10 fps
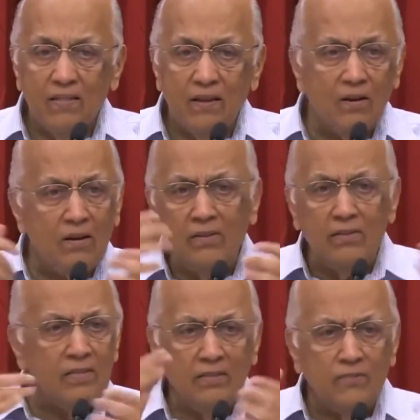then all these
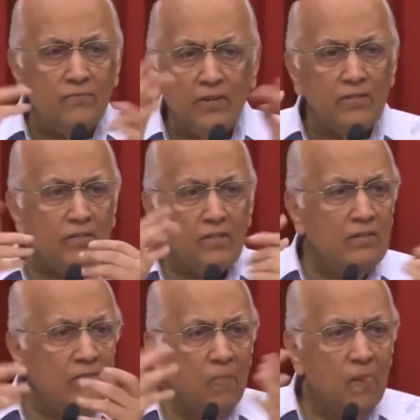things are
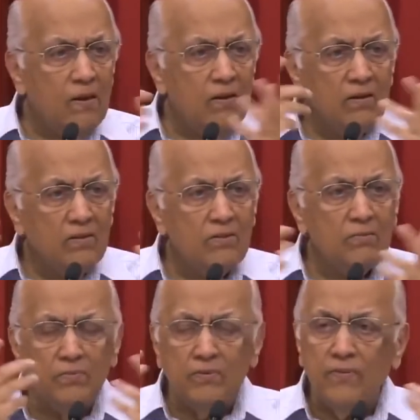functioning so
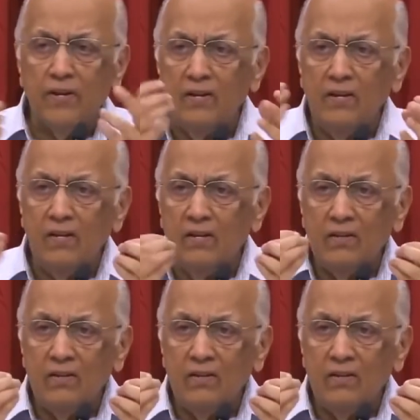perfectly,